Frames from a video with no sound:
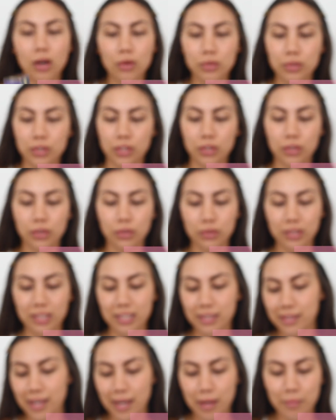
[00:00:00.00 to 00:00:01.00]
go-to,
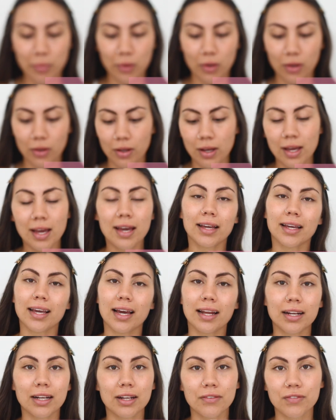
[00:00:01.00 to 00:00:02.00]
staple.
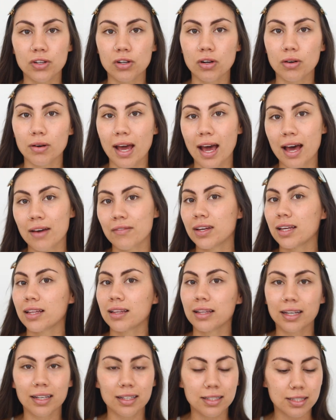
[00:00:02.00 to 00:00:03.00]
Get it if you don't have
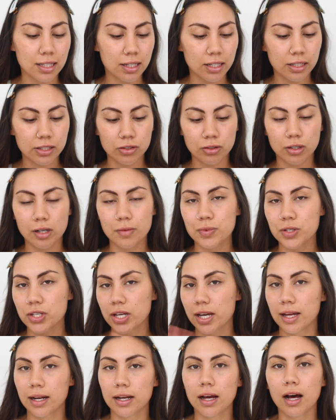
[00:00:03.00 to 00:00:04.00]
it, link is in the
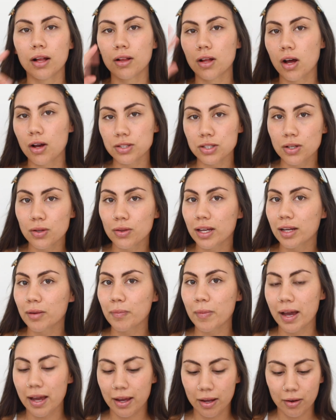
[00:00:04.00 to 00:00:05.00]
description. I'll also link
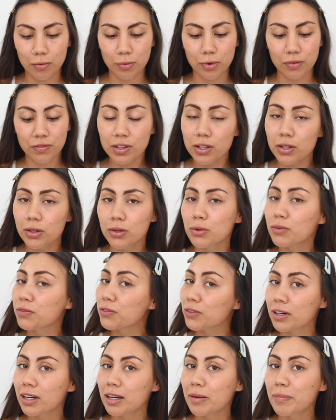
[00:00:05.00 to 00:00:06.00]
my review
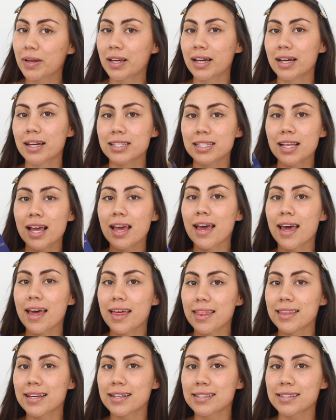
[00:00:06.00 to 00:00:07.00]
for it because
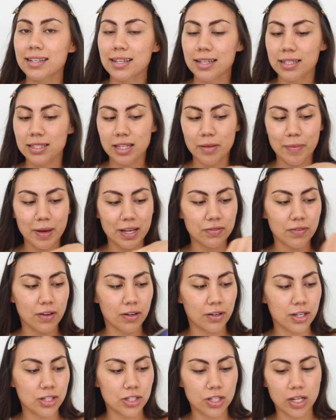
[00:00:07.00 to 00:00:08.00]
this is the best
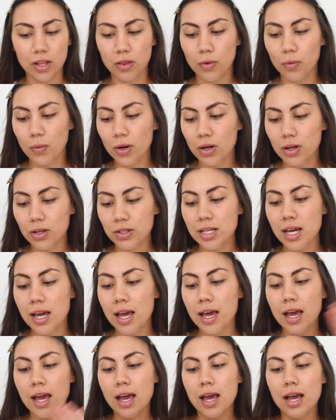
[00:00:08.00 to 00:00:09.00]
foundation in the world.
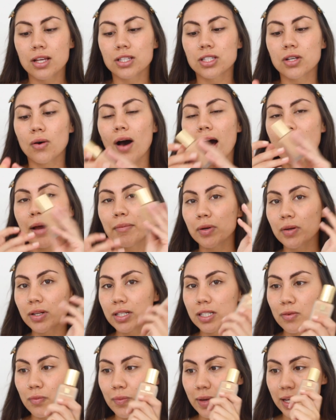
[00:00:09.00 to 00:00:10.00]
So I'm going
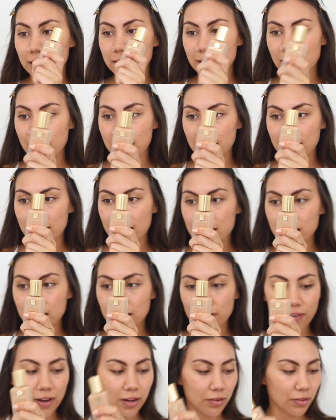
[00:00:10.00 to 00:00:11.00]
to mix
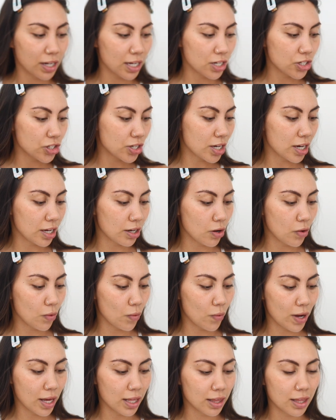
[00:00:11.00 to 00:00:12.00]
this foundation
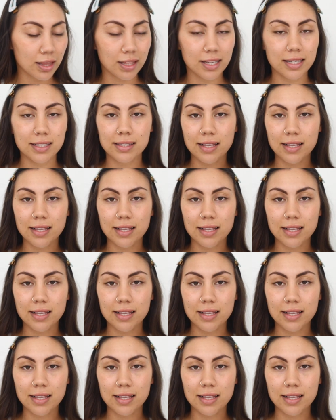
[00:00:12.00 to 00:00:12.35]
with the